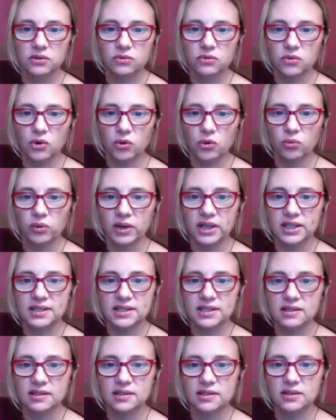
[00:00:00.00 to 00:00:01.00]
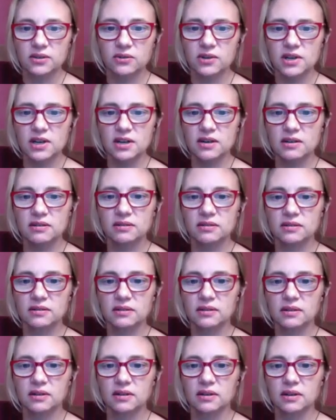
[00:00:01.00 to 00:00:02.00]
erase the screen,
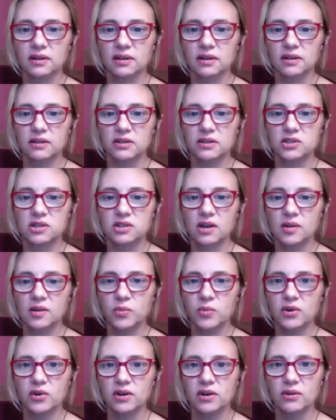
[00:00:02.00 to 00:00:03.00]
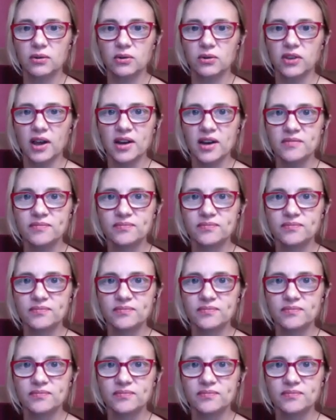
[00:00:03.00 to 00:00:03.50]
the chalkboard, hold on.